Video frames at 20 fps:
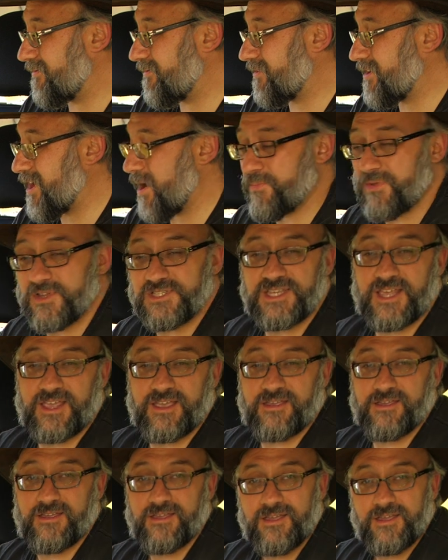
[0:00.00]

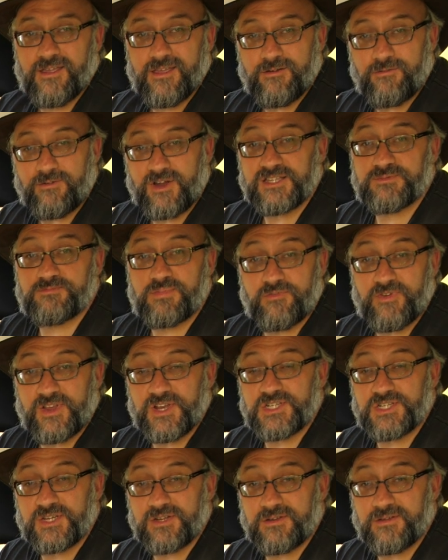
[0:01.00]
Coupler-Tech rust
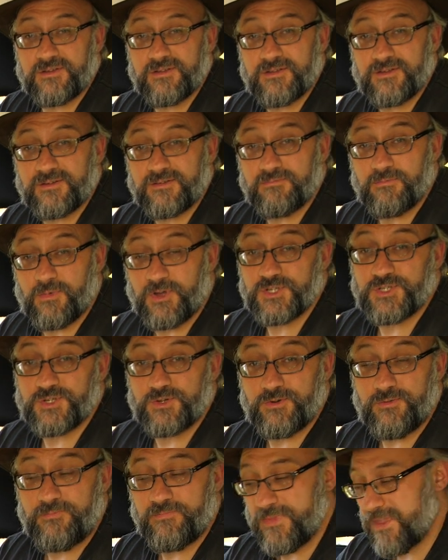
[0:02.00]
prevention
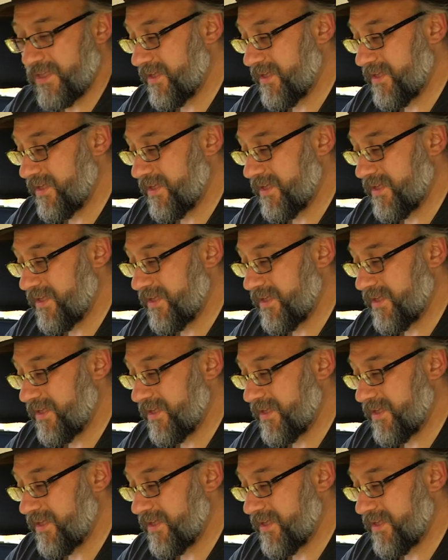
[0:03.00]
module.